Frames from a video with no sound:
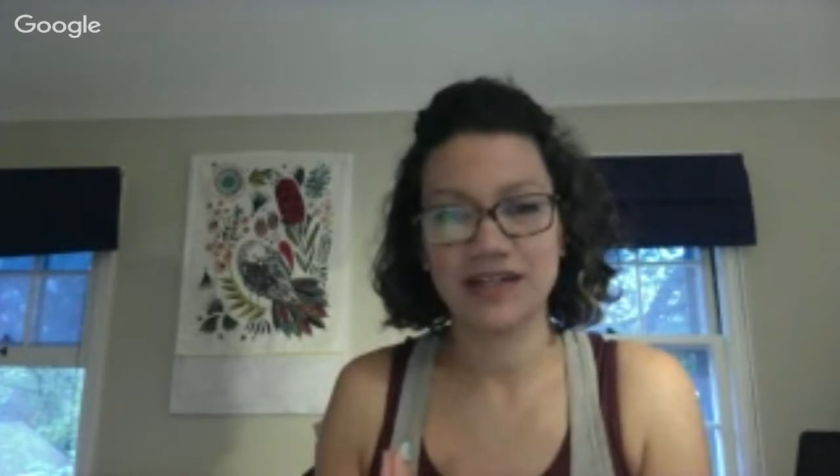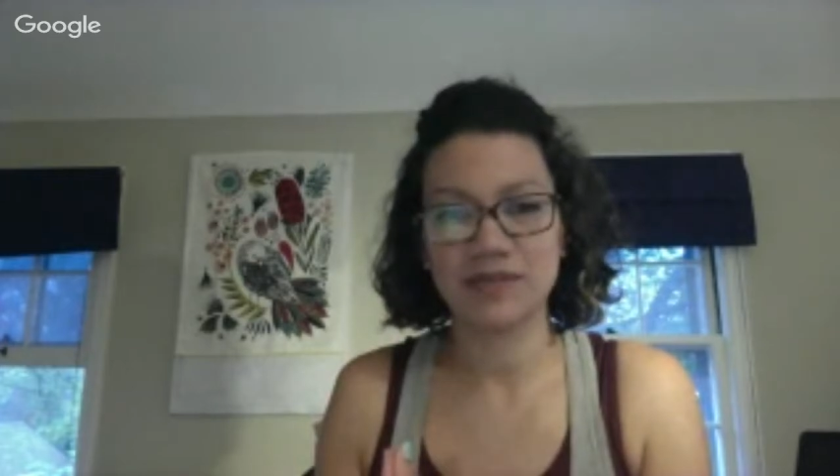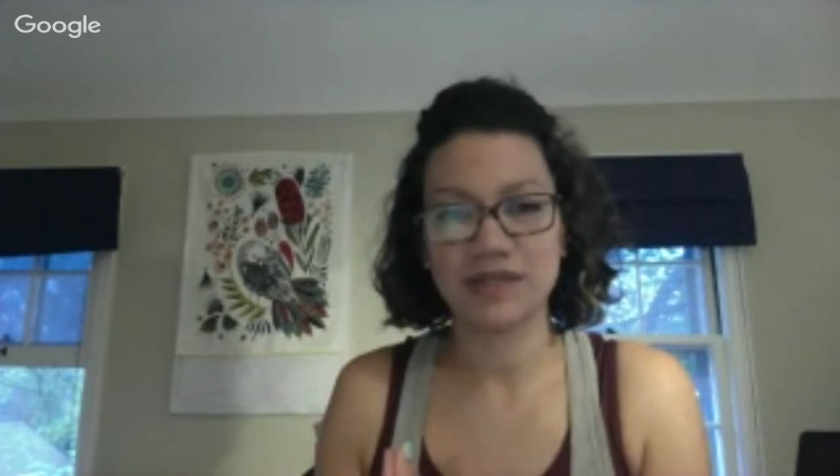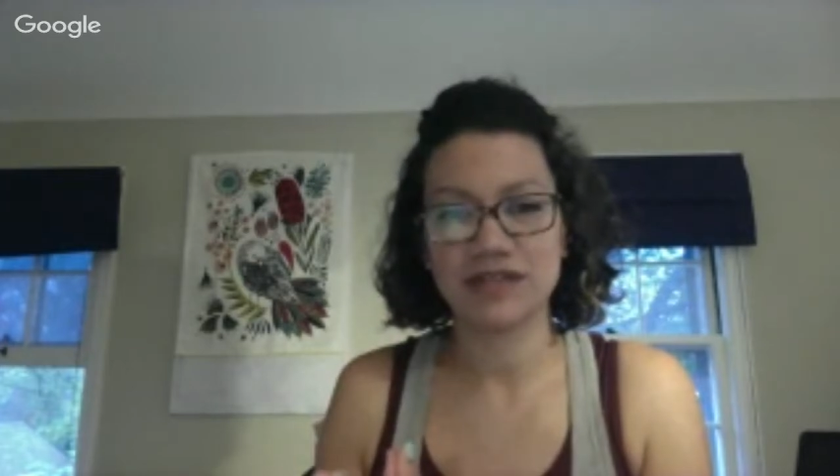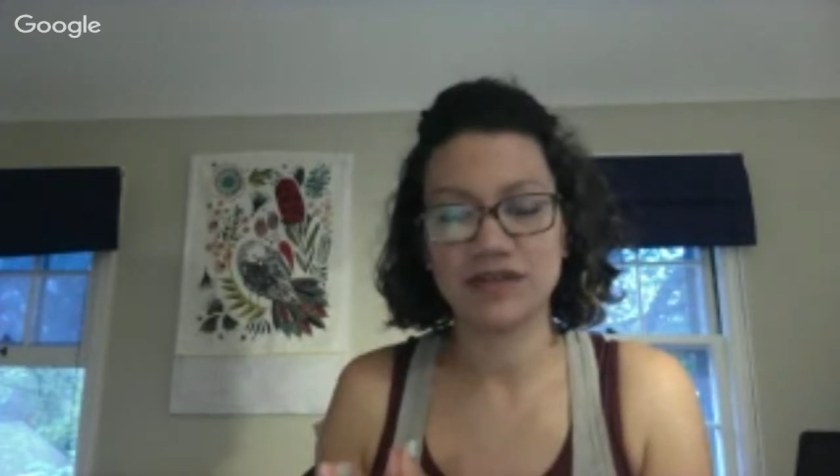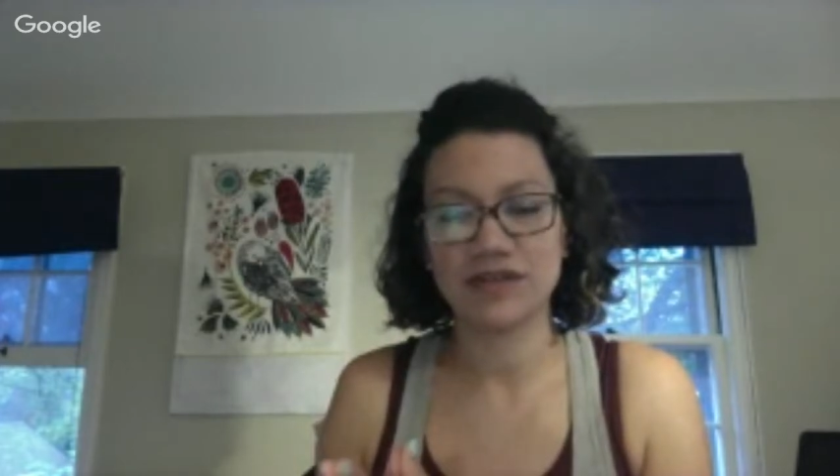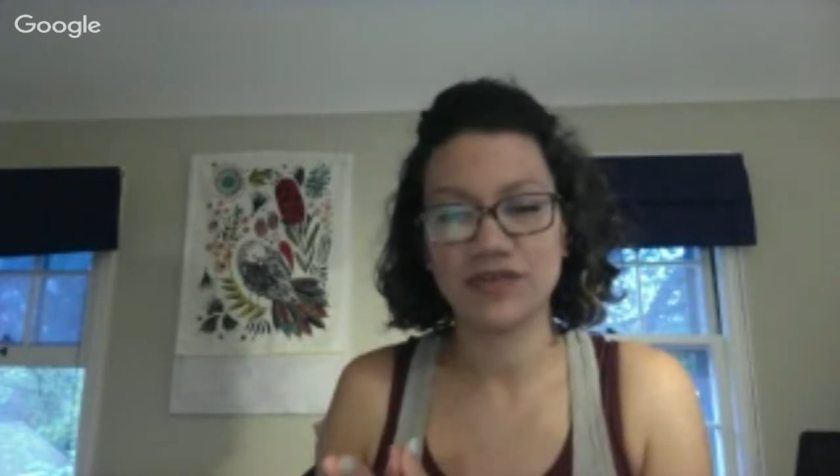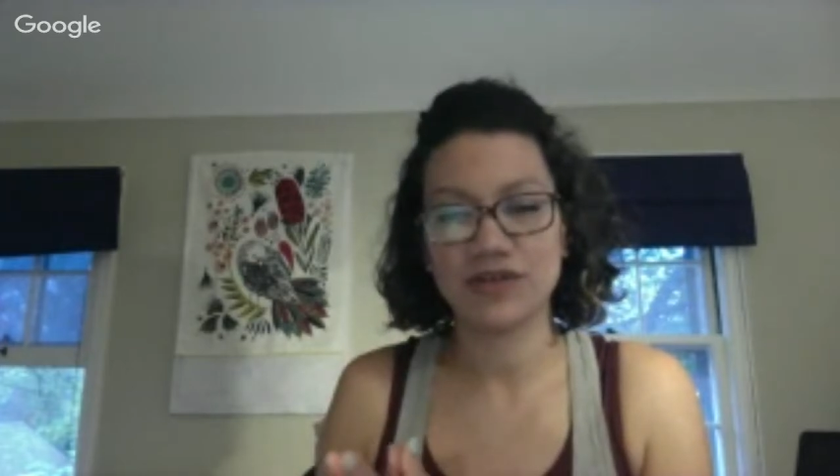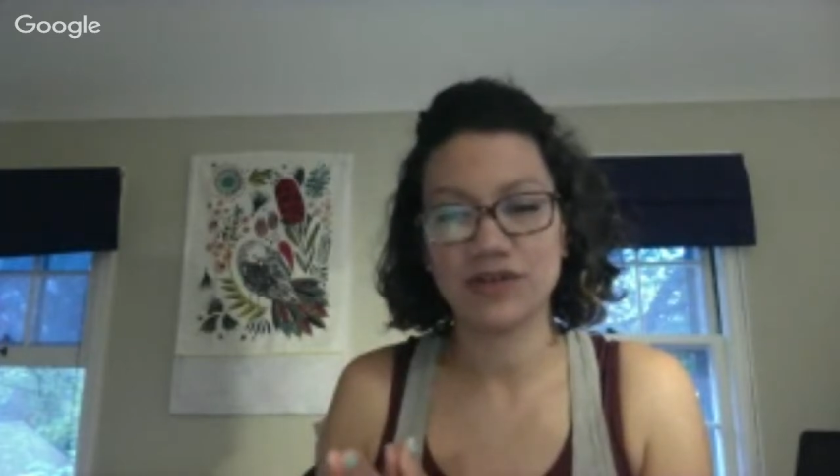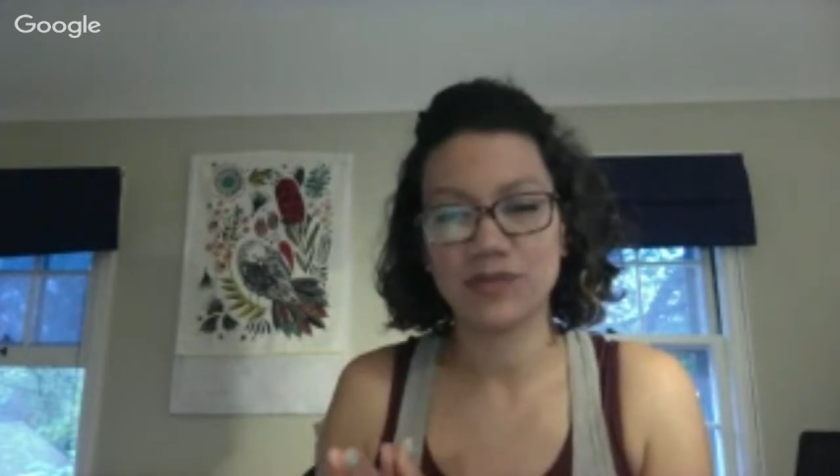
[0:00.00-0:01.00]
I mean,
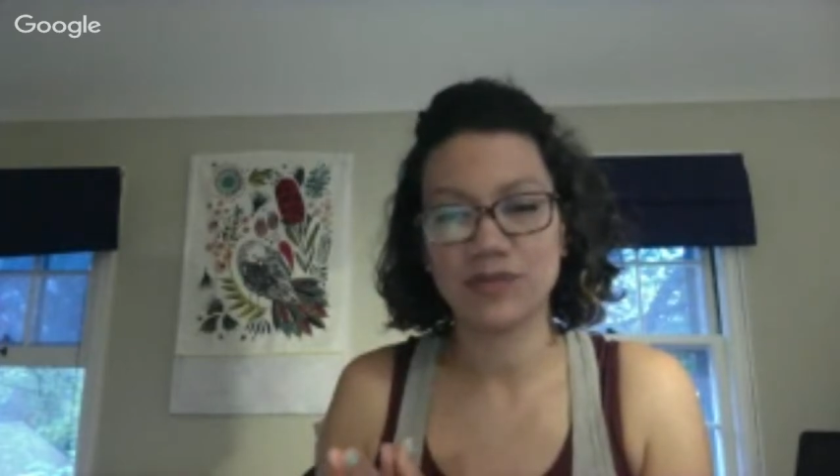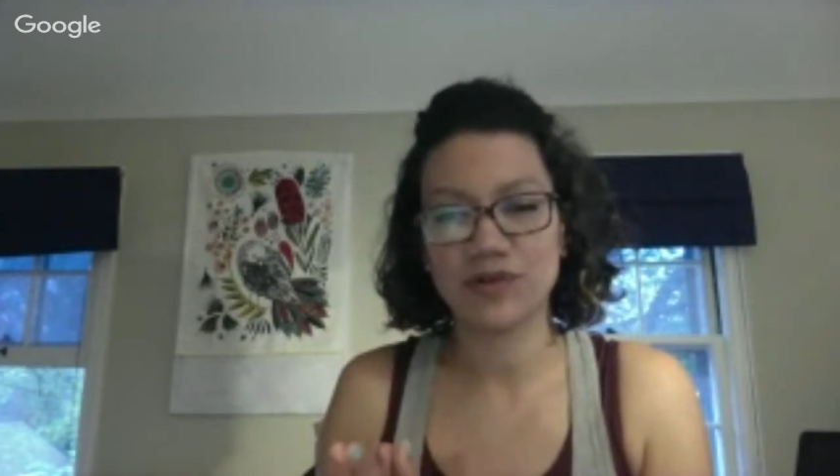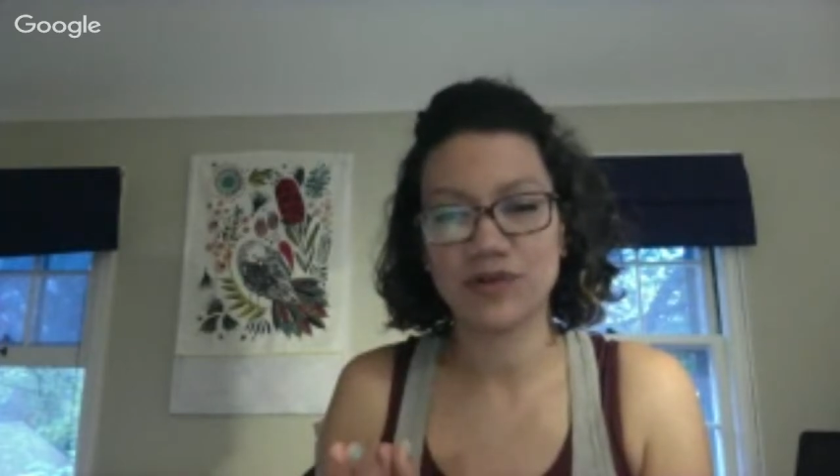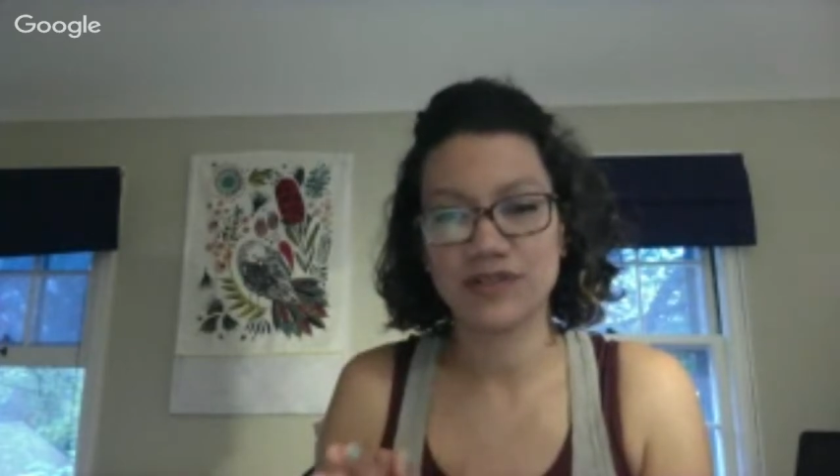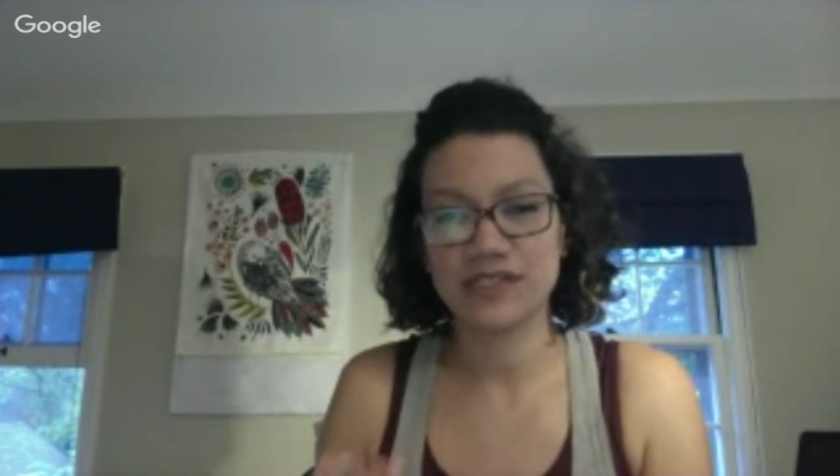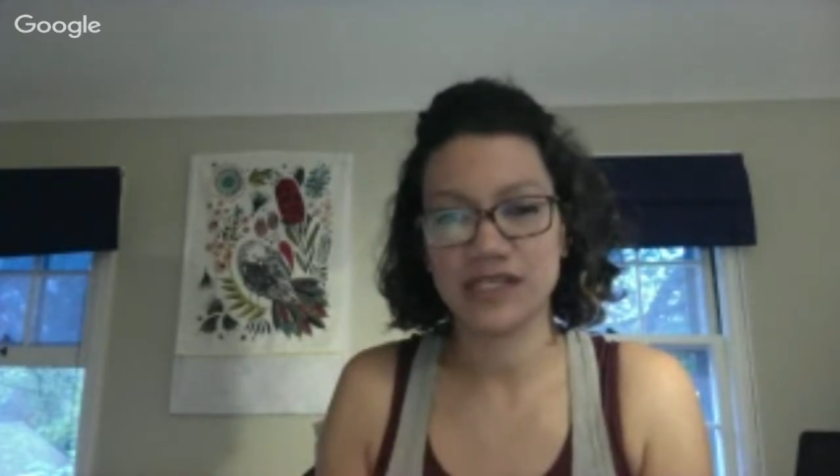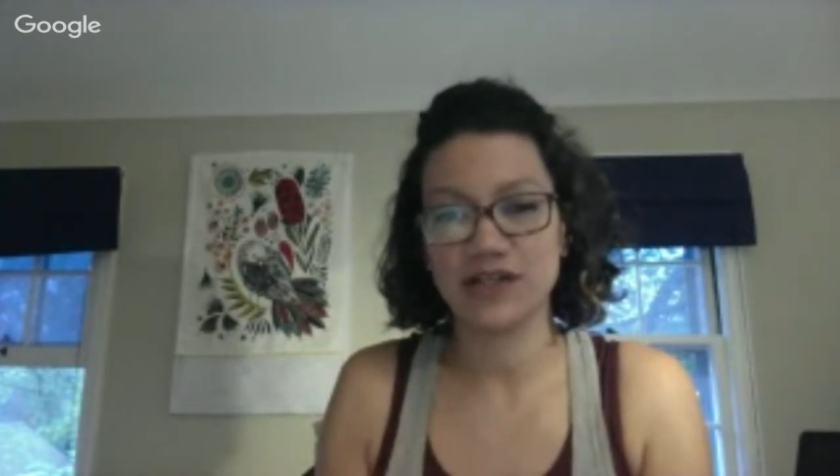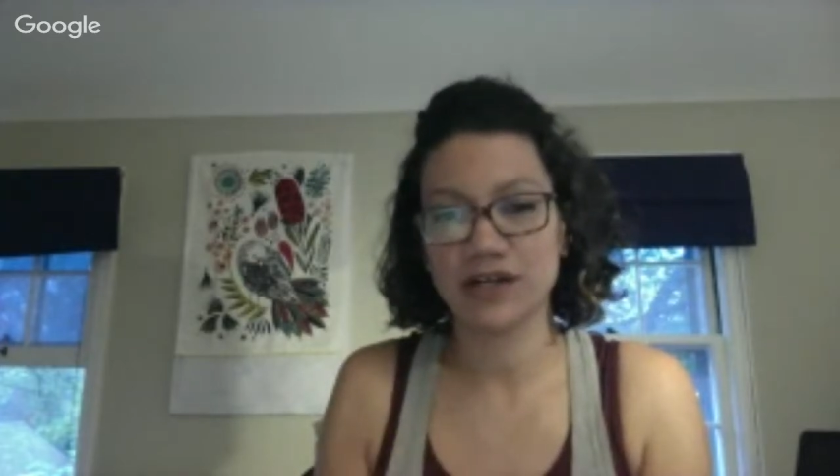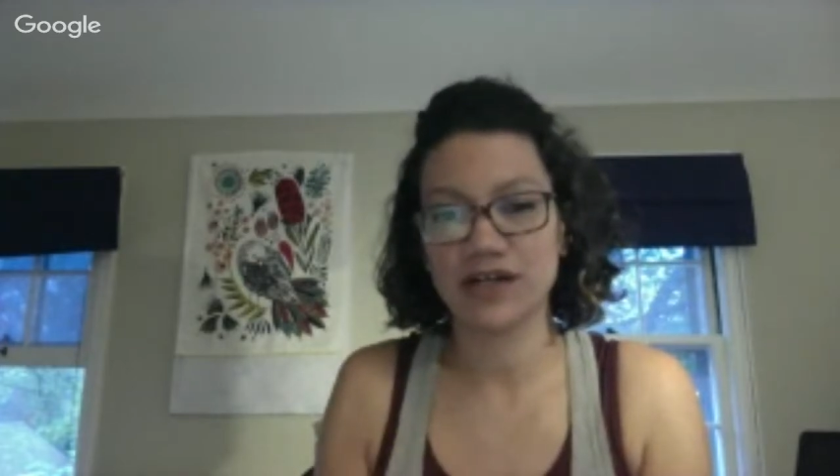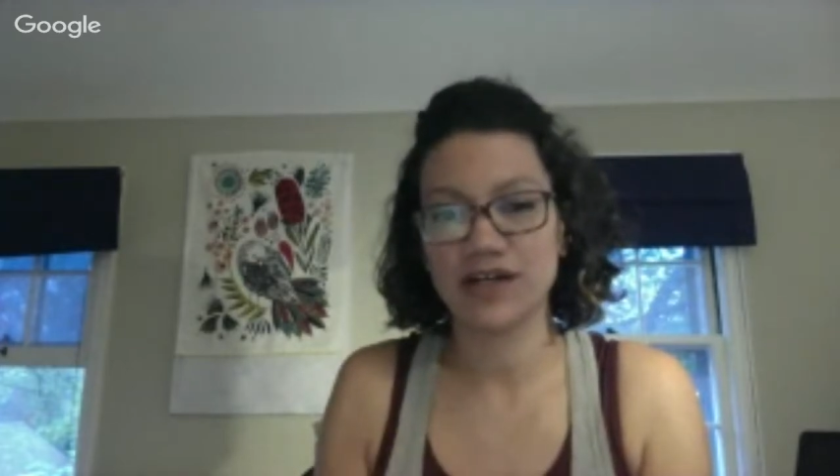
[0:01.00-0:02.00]
if you're more of a
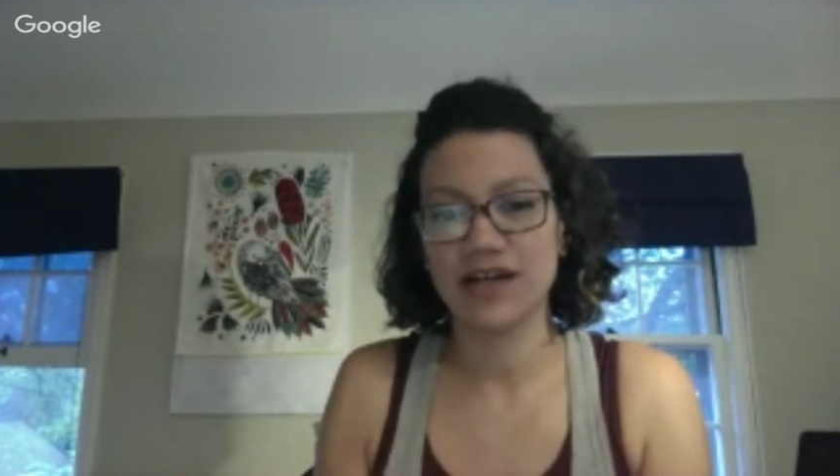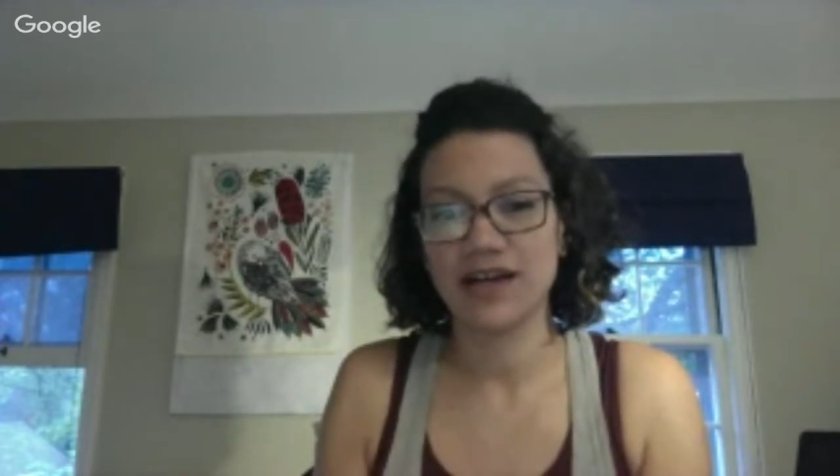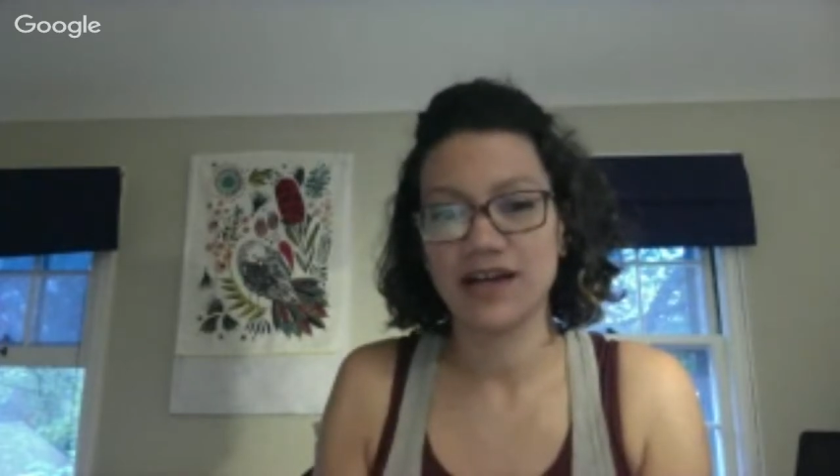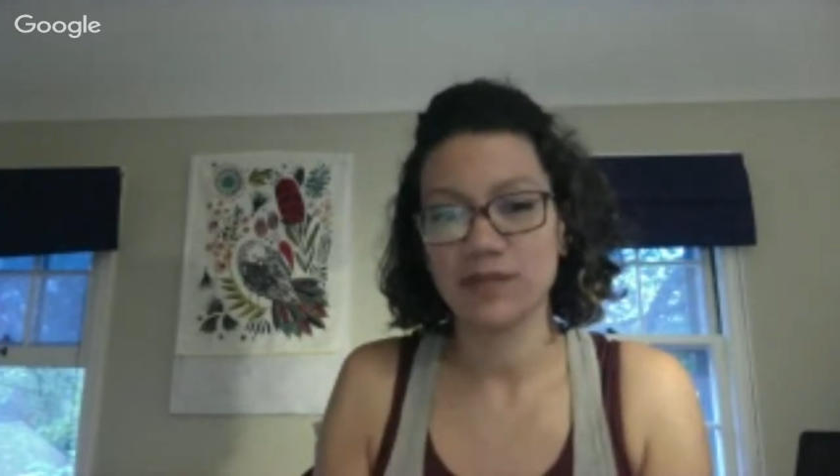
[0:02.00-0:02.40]
tinker,